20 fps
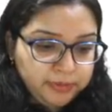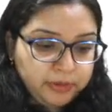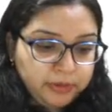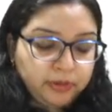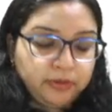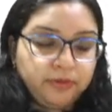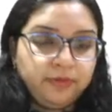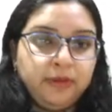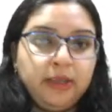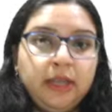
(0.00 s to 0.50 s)

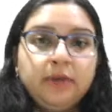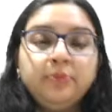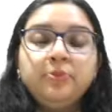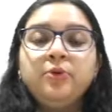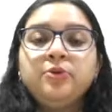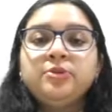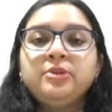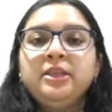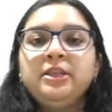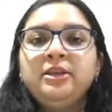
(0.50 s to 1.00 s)
because we are
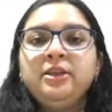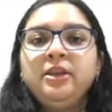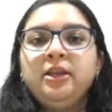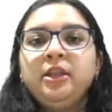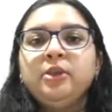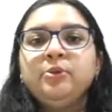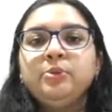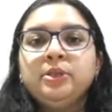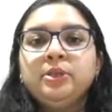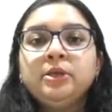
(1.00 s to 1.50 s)
mostly
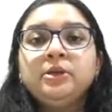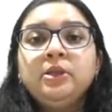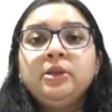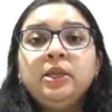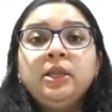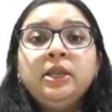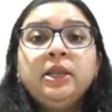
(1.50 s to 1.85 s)
dealing with the